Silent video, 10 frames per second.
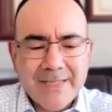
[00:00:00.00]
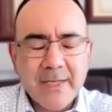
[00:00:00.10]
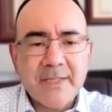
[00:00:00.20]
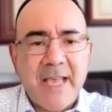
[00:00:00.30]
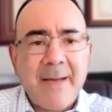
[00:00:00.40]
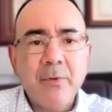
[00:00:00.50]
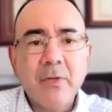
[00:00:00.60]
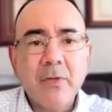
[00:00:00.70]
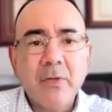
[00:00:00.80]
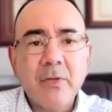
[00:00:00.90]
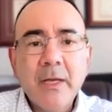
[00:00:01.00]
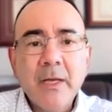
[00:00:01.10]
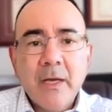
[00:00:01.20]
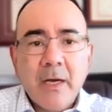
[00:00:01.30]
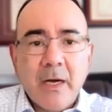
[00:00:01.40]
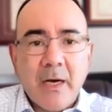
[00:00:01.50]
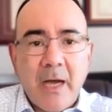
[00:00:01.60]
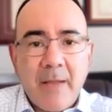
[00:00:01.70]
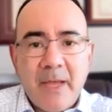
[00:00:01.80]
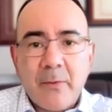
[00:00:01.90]
example,
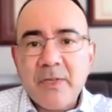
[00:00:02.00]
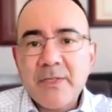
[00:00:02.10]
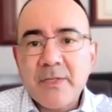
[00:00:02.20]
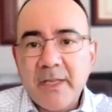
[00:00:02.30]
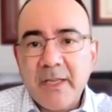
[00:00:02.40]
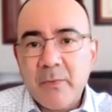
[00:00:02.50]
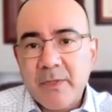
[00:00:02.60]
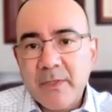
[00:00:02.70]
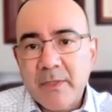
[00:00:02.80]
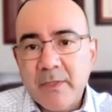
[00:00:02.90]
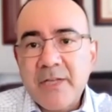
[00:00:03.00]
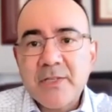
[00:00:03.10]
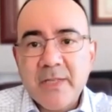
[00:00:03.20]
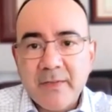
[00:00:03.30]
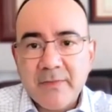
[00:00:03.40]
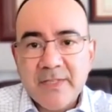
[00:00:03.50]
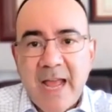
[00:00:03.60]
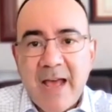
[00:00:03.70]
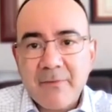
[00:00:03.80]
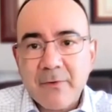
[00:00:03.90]
I met recently with the legislative
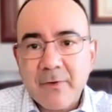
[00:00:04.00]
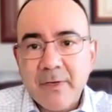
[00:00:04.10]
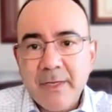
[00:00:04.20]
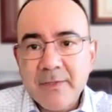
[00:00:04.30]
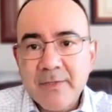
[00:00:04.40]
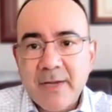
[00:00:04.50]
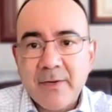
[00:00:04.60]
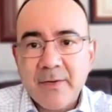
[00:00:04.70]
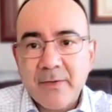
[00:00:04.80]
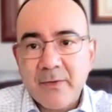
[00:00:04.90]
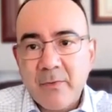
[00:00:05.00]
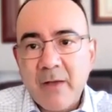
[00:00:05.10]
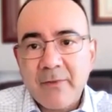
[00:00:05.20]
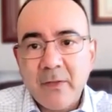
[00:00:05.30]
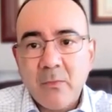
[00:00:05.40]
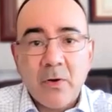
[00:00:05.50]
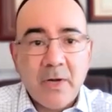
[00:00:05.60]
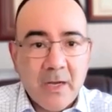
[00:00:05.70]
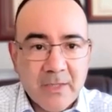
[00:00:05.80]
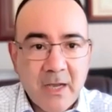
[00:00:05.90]
staffer in Senator Raphael
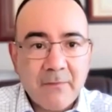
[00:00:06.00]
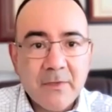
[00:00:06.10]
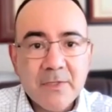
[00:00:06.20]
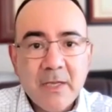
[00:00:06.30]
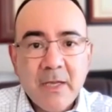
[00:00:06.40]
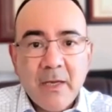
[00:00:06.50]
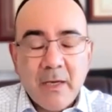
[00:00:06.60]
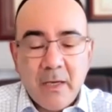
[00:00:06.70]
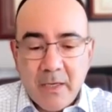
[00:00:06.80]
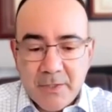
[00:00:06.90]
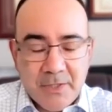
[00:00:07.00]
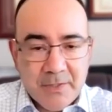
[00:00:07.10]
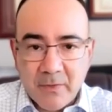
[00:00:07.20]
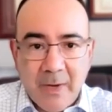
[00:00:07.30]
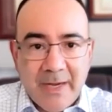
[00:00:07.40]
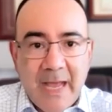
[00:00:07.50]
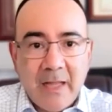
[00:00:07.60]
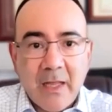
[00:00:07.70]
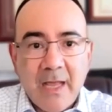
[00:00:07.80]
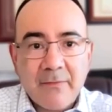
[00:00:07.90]
Warnock's office. She's a great
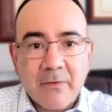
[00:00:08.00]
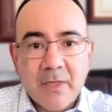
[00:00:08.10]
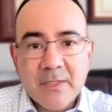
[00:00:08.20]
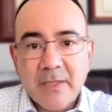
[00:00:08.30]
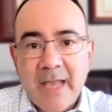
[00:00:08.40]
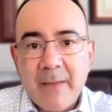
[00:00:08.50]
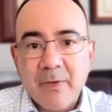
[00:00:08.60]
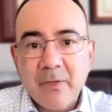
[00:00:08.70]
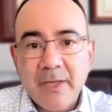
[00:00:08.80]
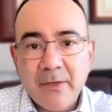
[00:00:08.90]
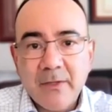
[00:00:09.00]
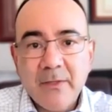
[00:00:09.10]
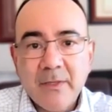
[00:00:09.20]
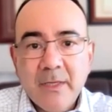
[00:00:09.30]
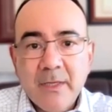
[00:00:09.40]
ally for us on Capitol Hill.